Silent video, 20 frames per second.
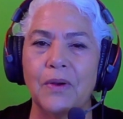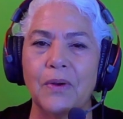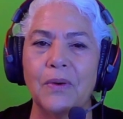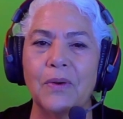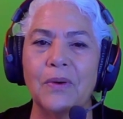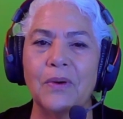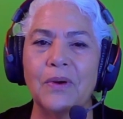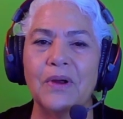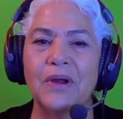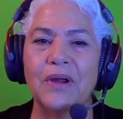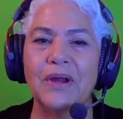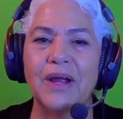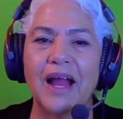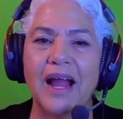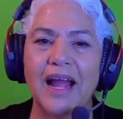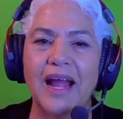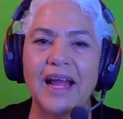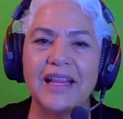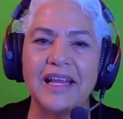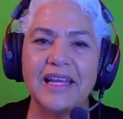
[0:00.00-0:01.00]
or
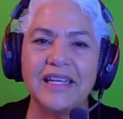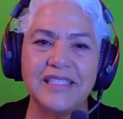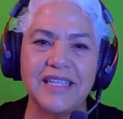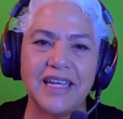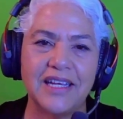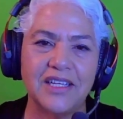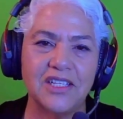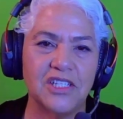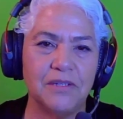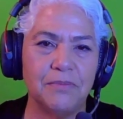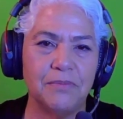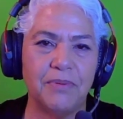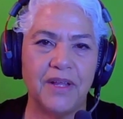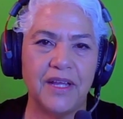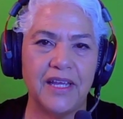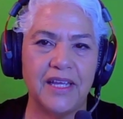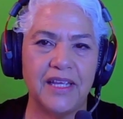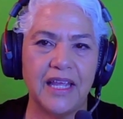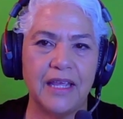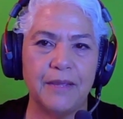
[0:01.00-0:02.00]
I like to actually
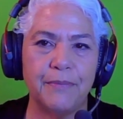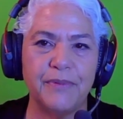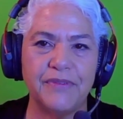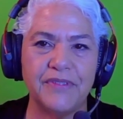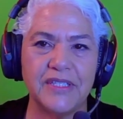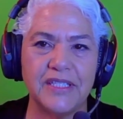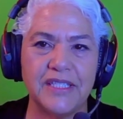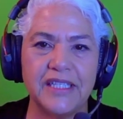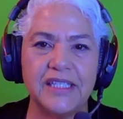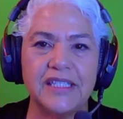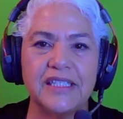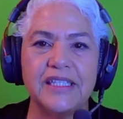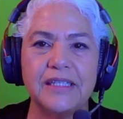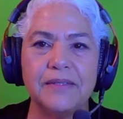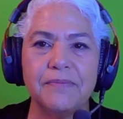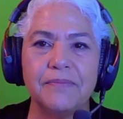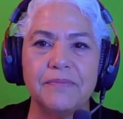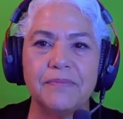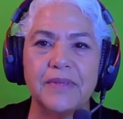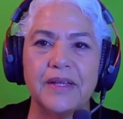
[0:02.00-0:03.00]
play a game of Steal It.
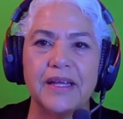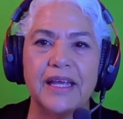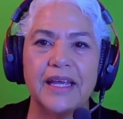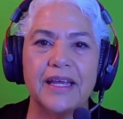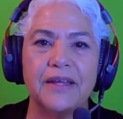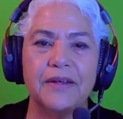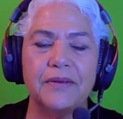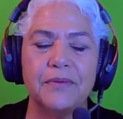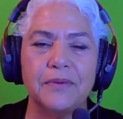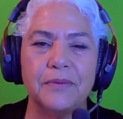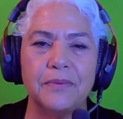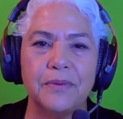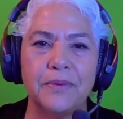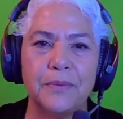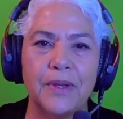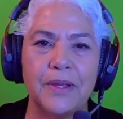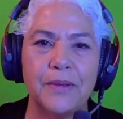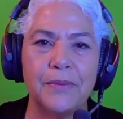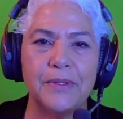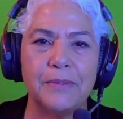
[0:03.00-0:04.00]
And the
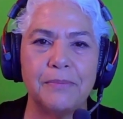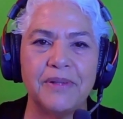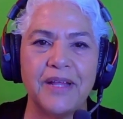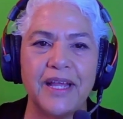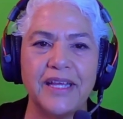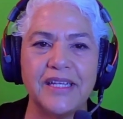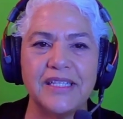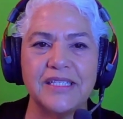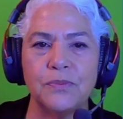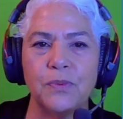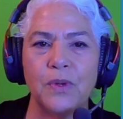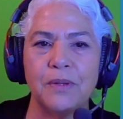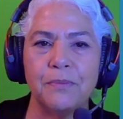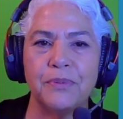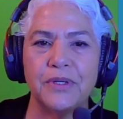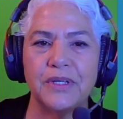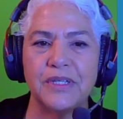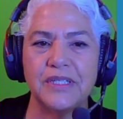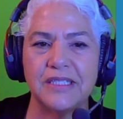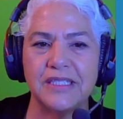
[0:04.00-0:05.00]
way we play is one
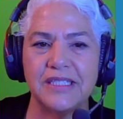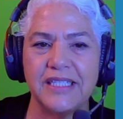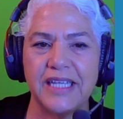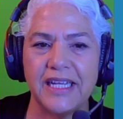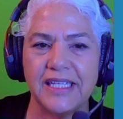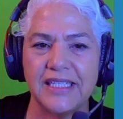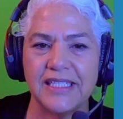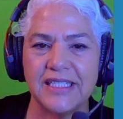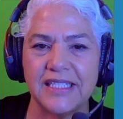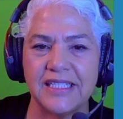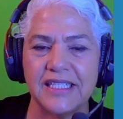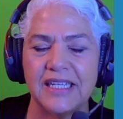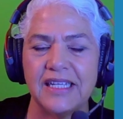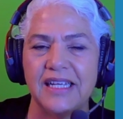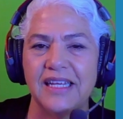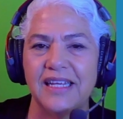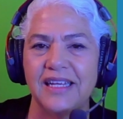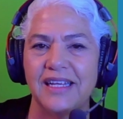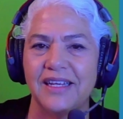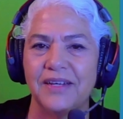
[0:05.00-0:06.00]
person takes
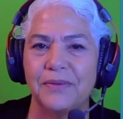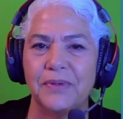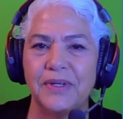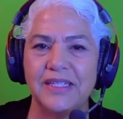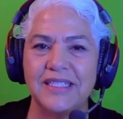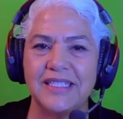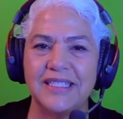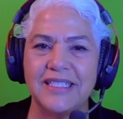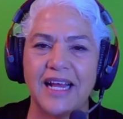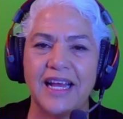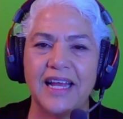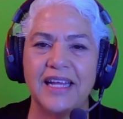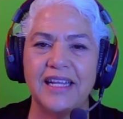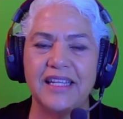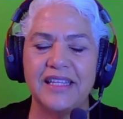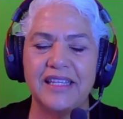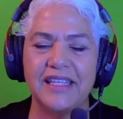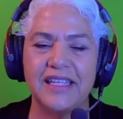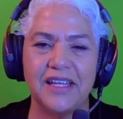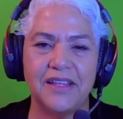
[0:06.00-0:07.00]
one side
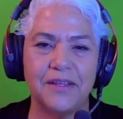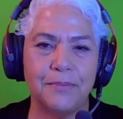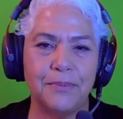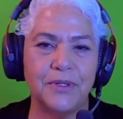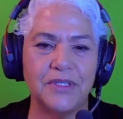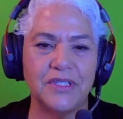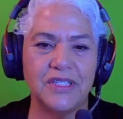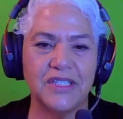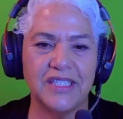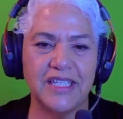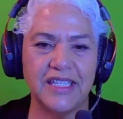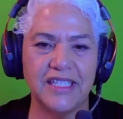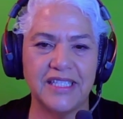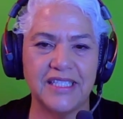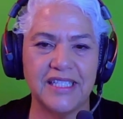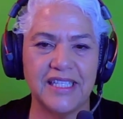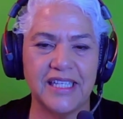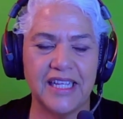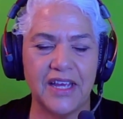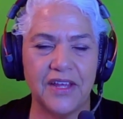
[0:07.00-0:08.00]
and the other person takes
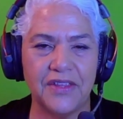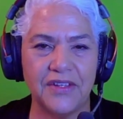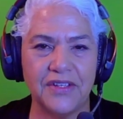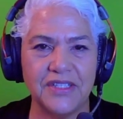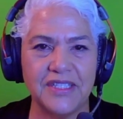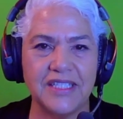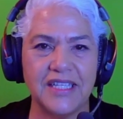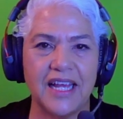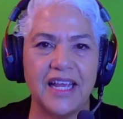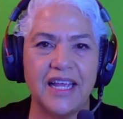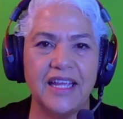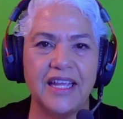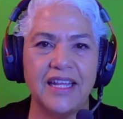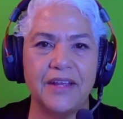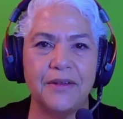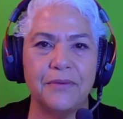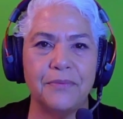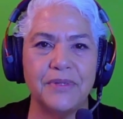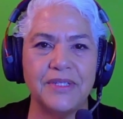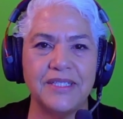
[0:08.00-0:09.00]
the other side.
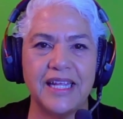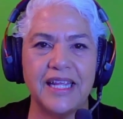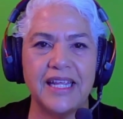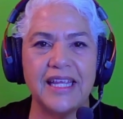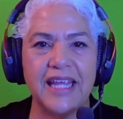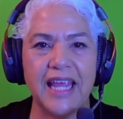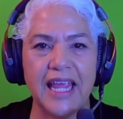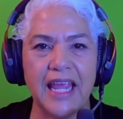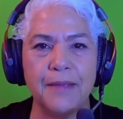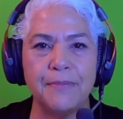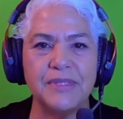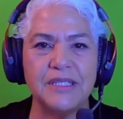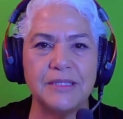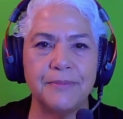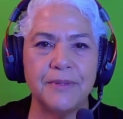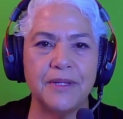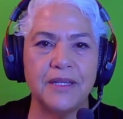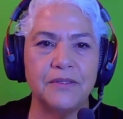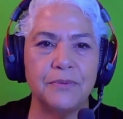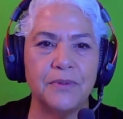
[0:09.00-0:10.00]
And we say game
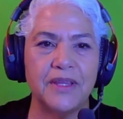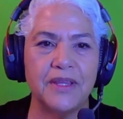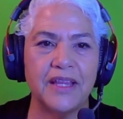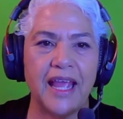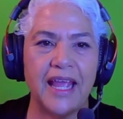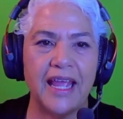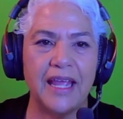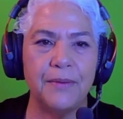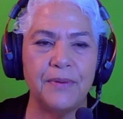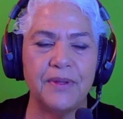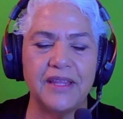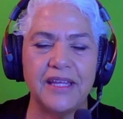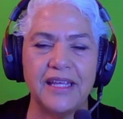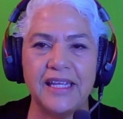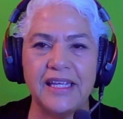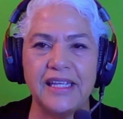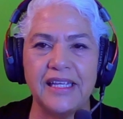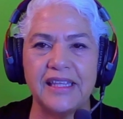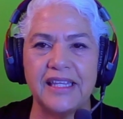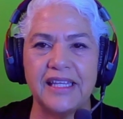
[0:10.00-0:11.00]
spelled with A with the
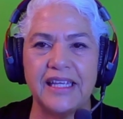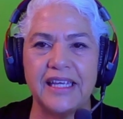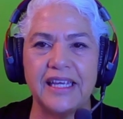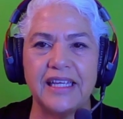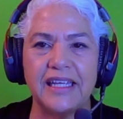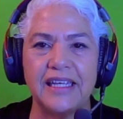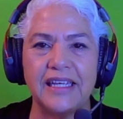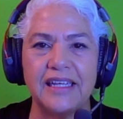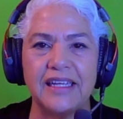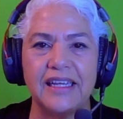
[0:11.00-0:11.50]
E at the end.